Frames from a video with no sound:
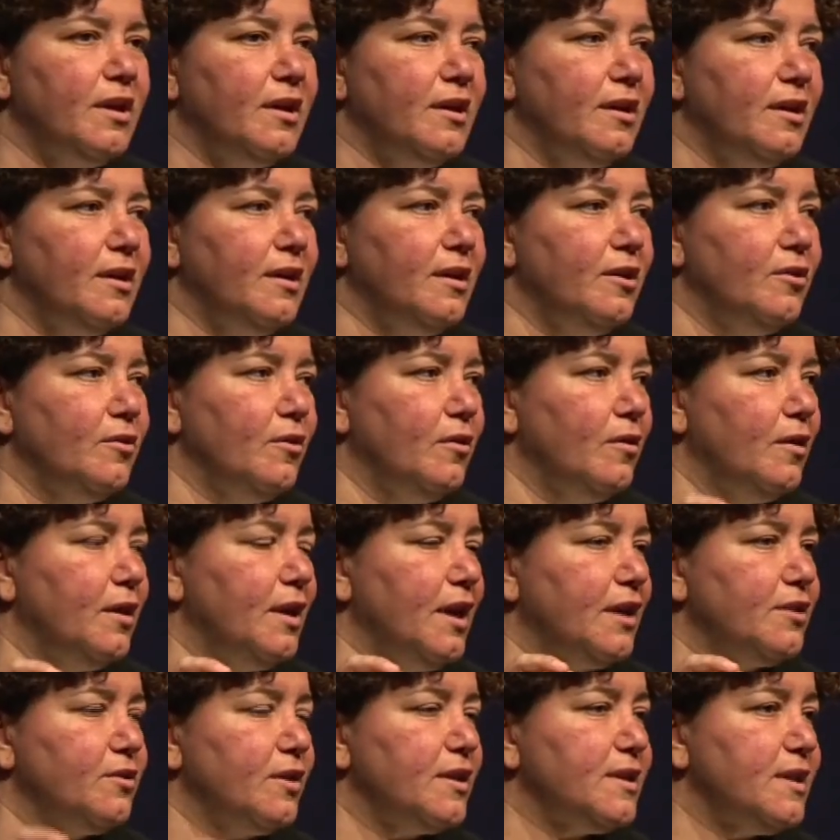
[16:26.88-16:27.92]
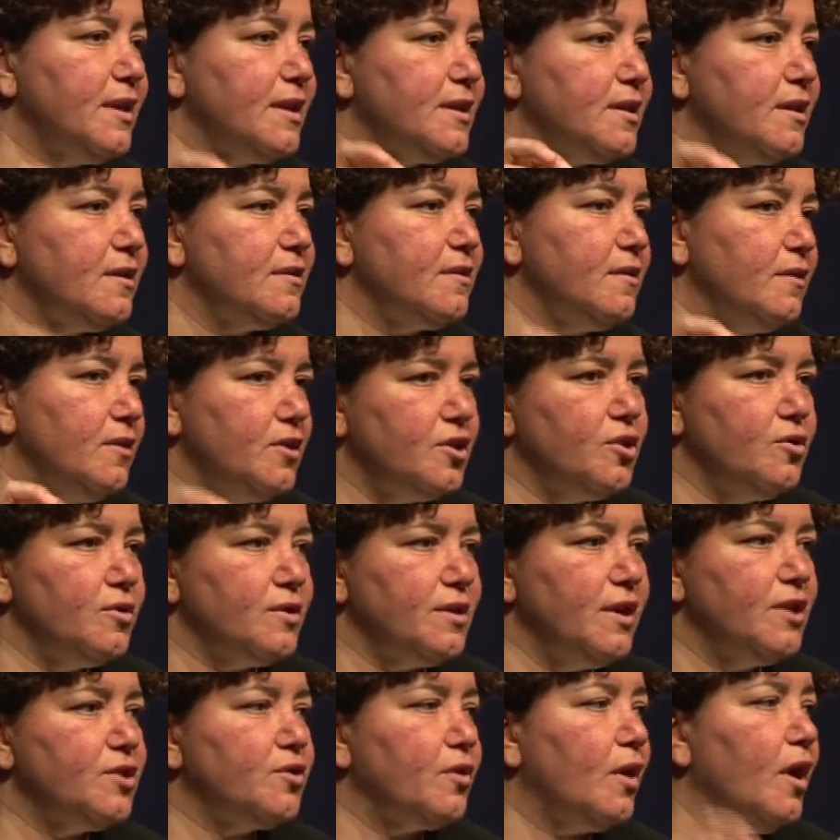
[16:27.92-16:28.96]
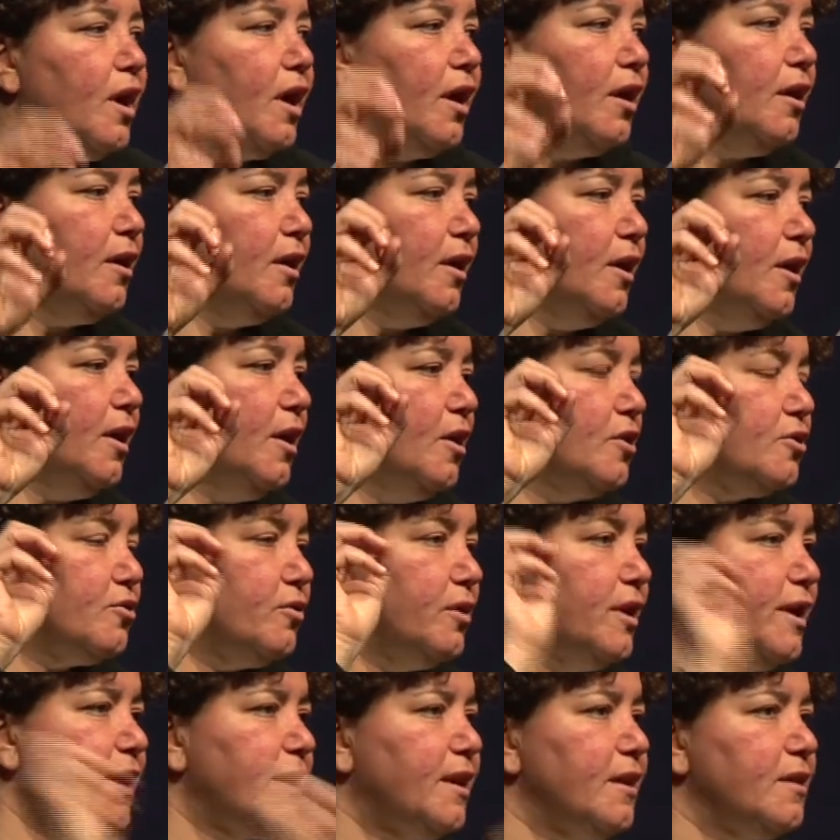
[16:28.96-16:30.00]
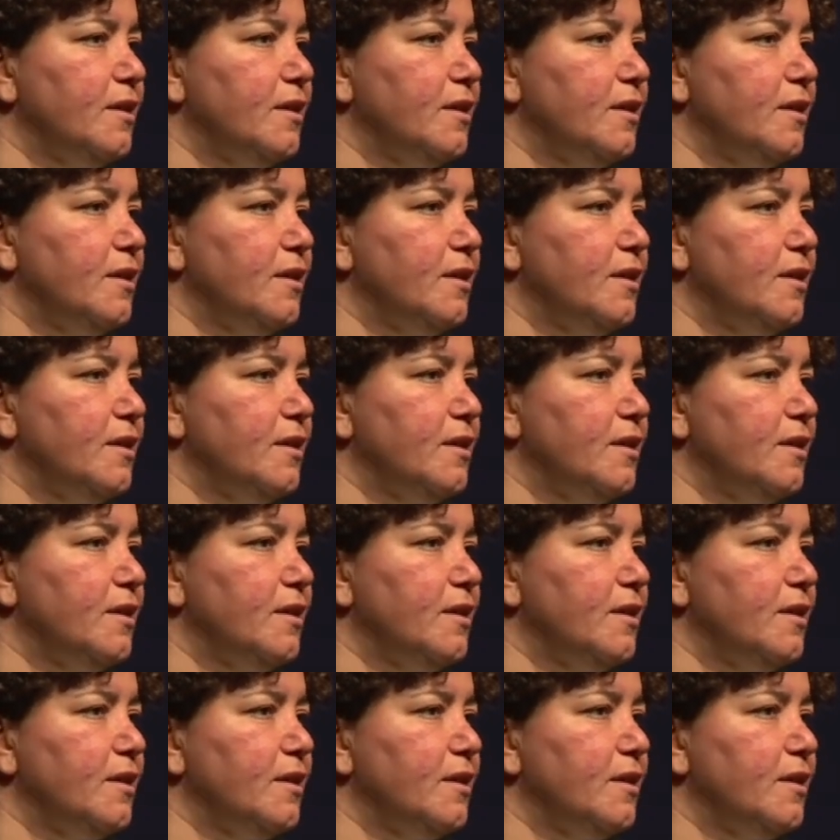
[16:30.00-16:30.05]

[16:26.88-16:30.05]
uh, you know, in addressing certain issues, they try to link